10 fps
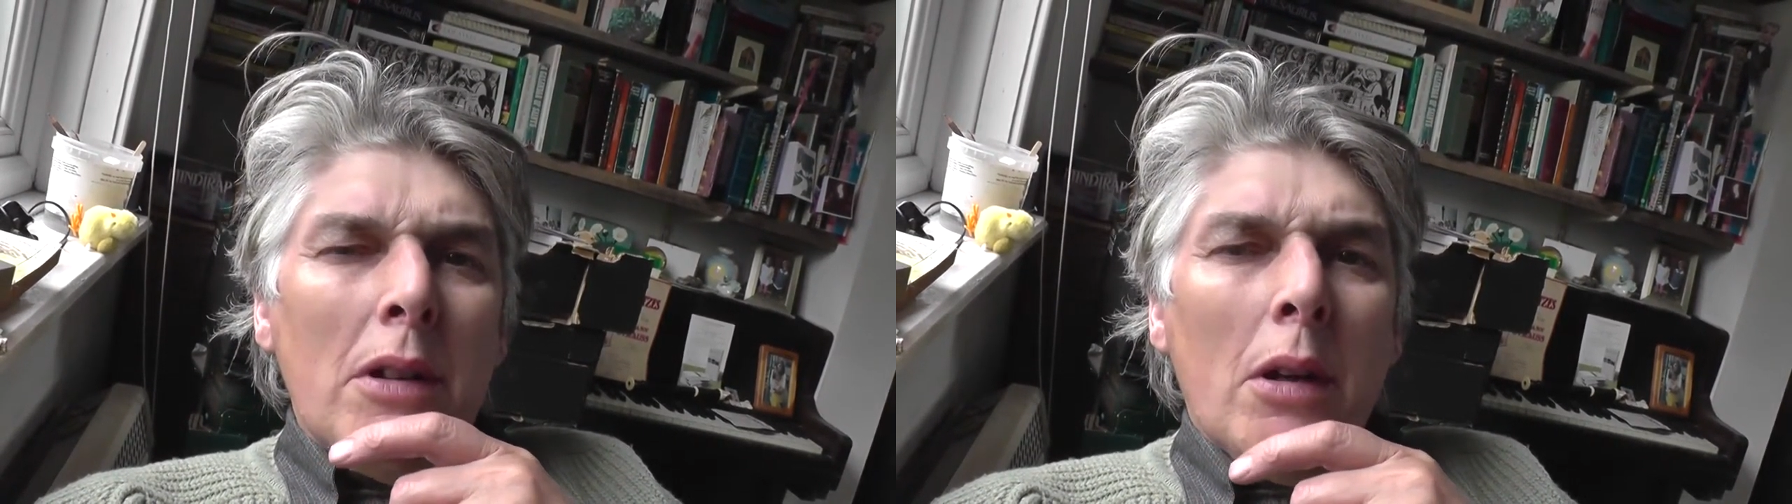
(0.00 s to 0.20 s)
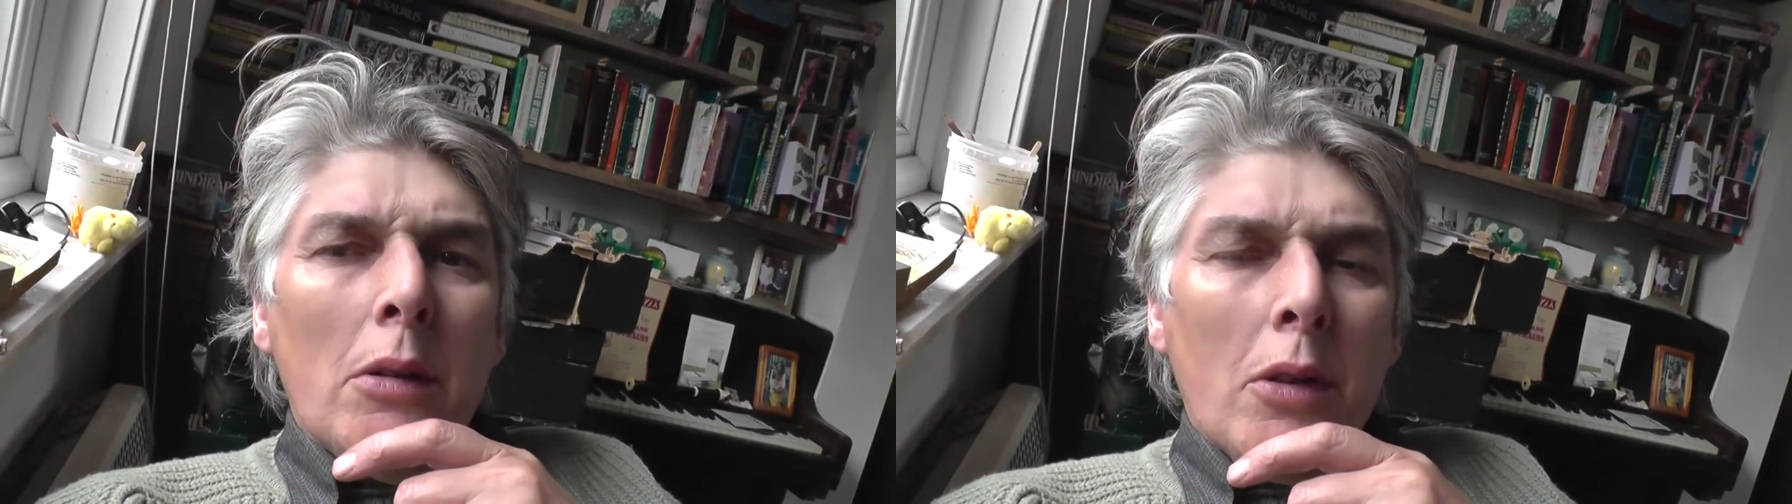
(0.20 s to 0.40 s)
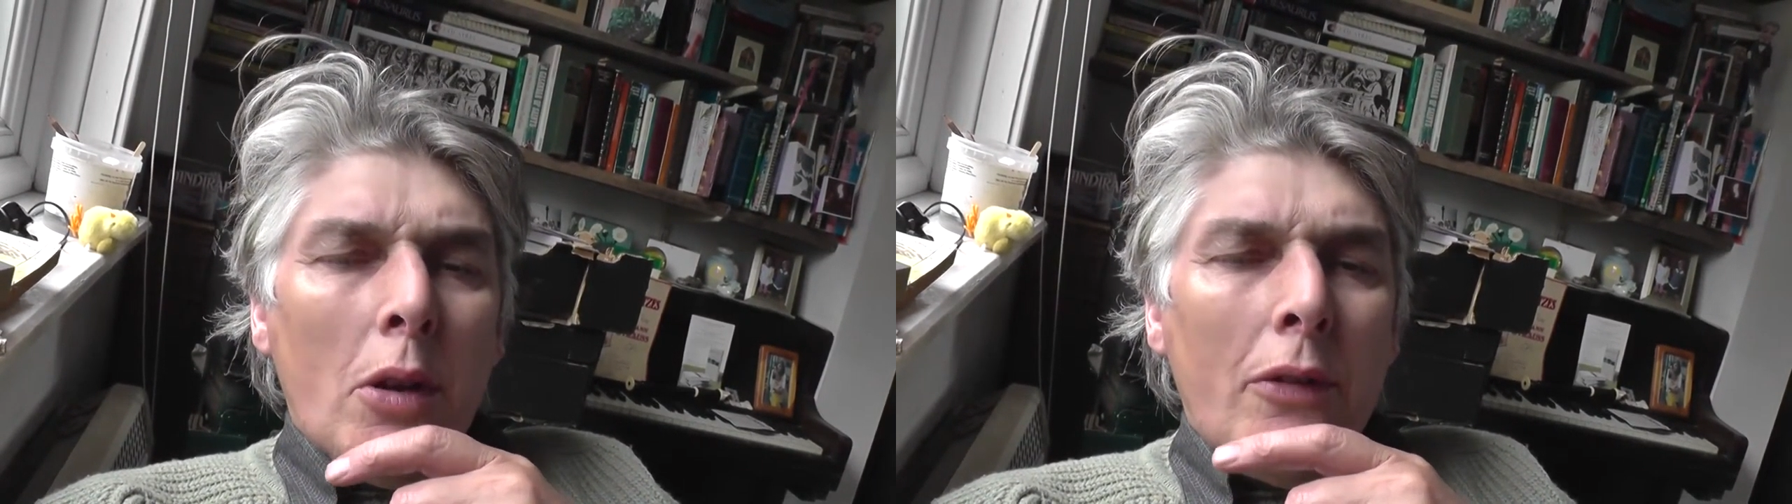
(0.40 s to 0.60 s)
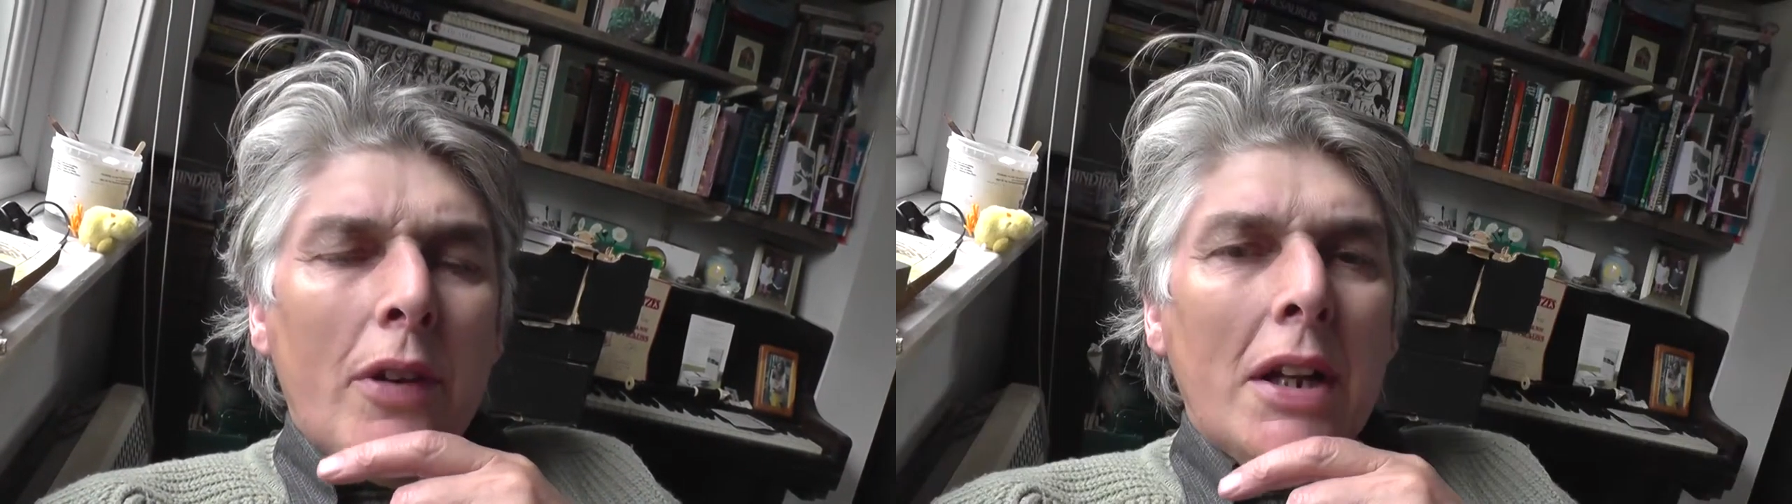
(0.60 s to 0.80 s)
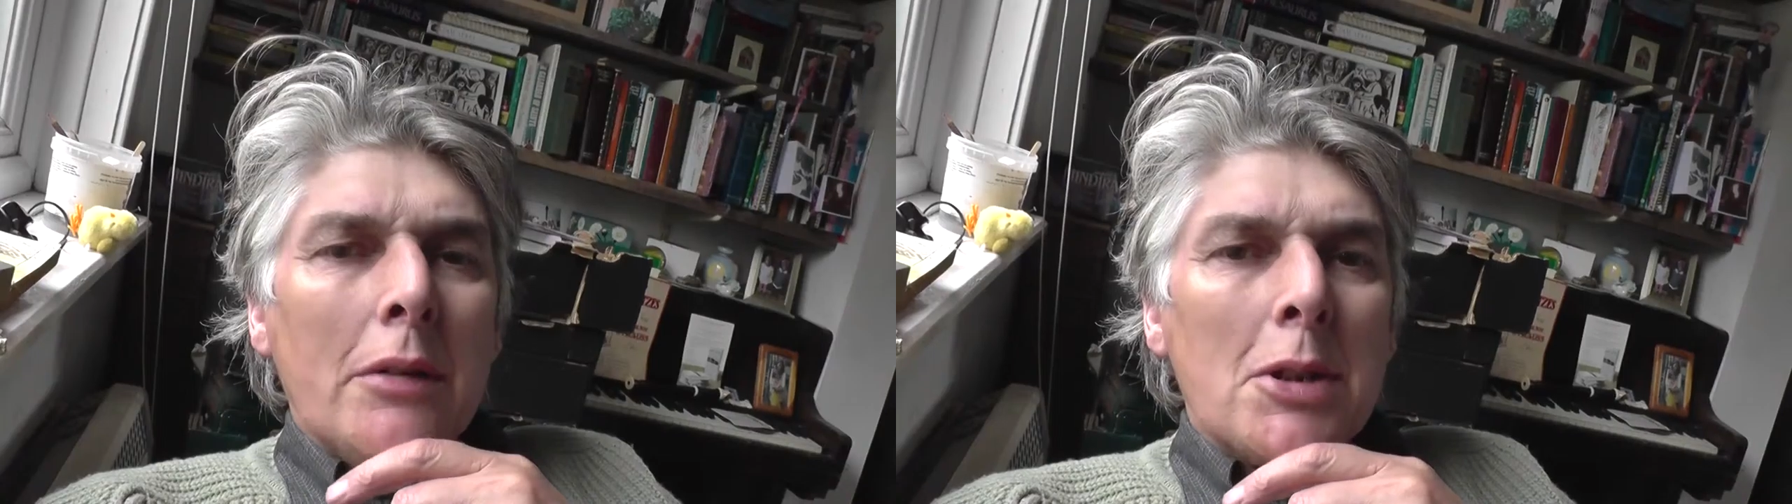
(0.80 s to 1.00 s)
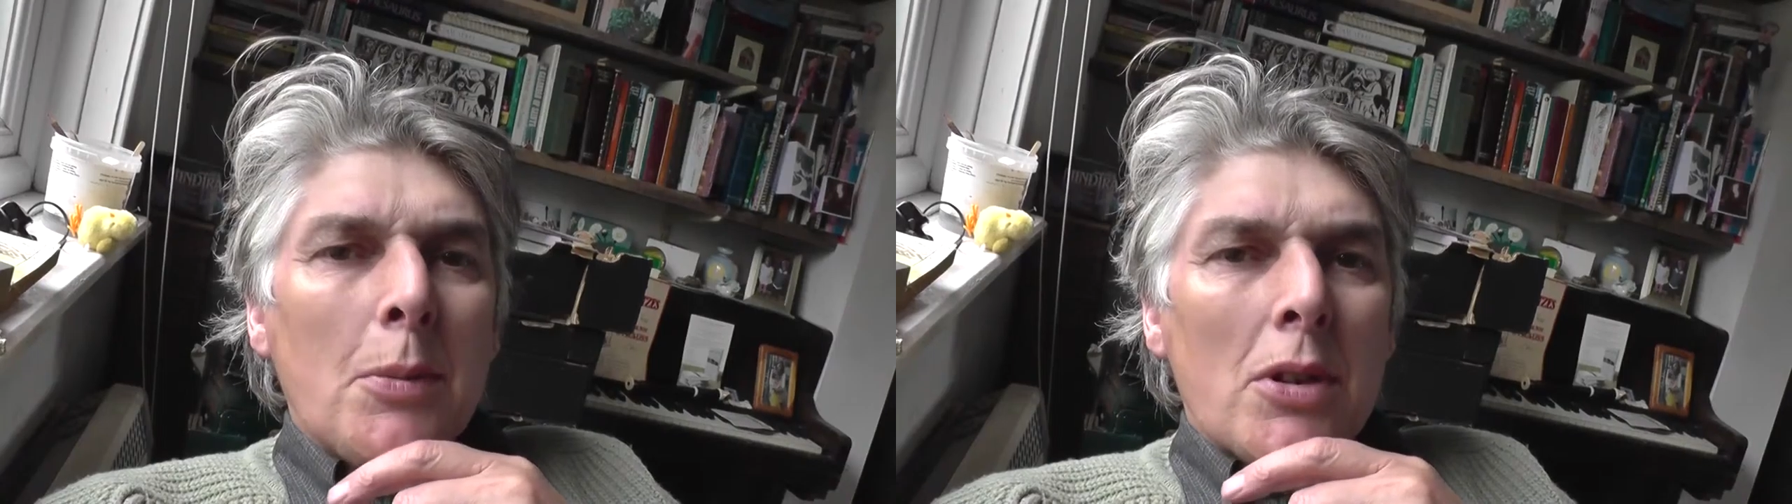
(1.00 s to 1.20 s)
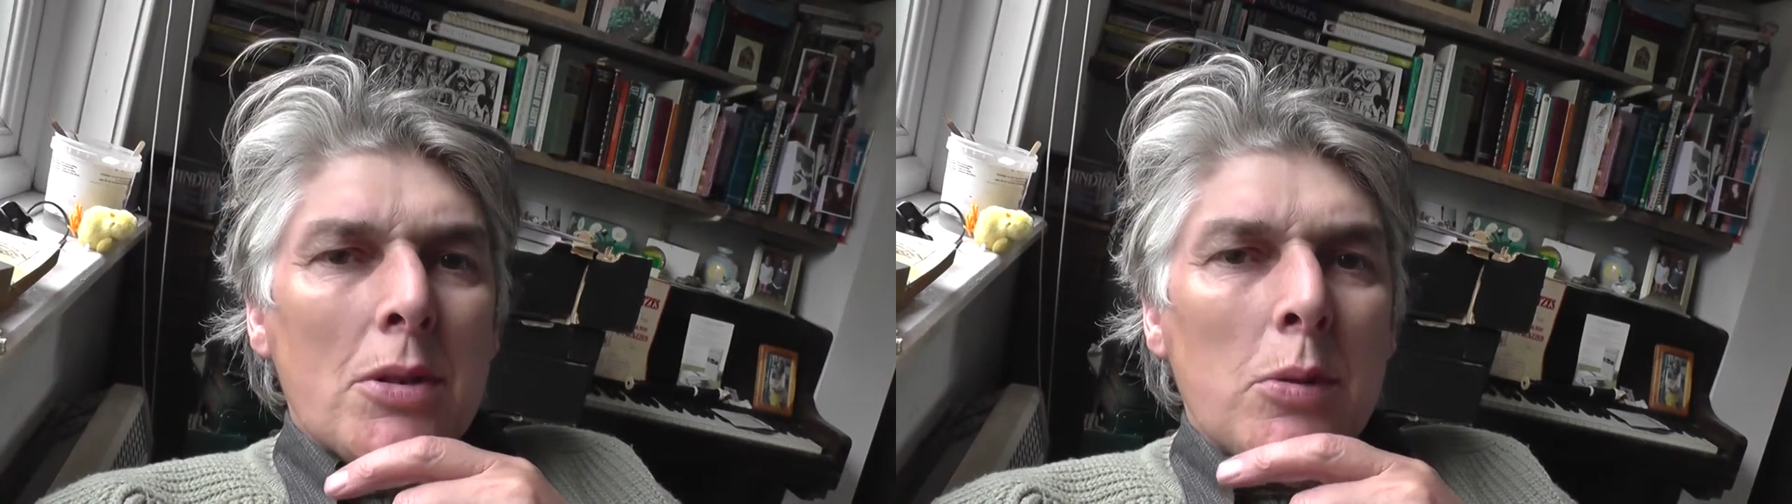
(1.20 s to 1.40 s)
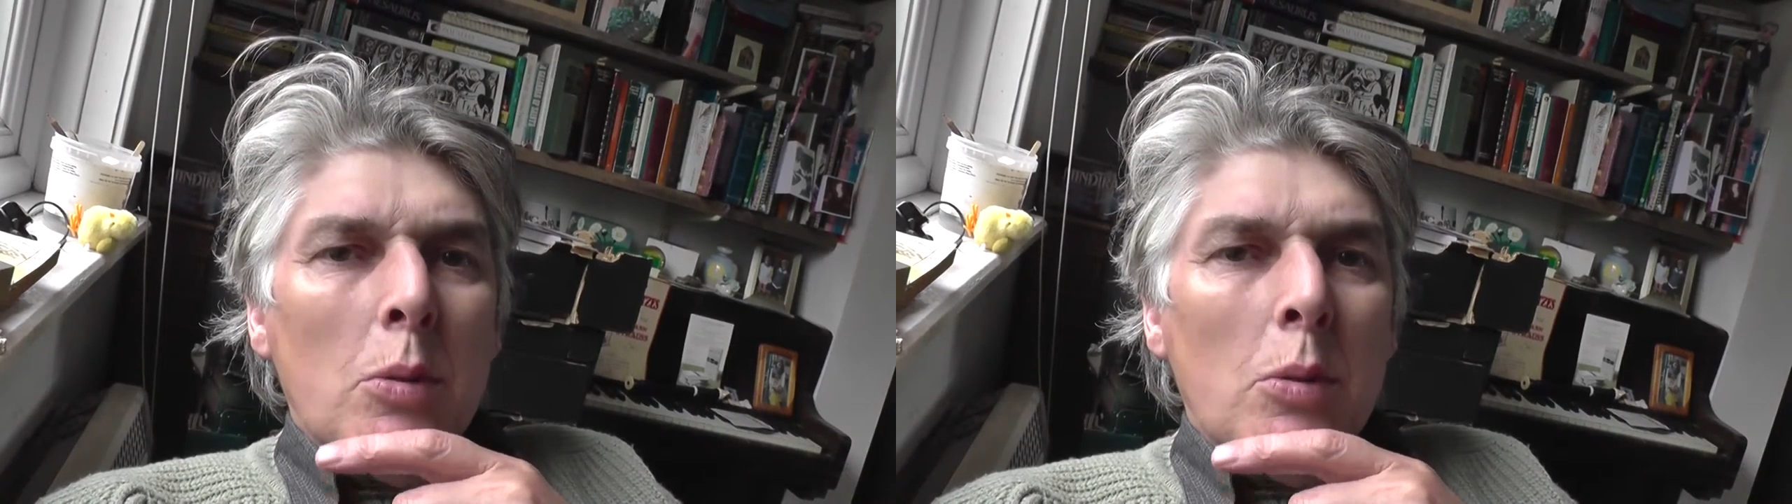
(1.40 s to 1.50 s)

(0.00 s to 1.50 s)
You know, you've got a fairly responsible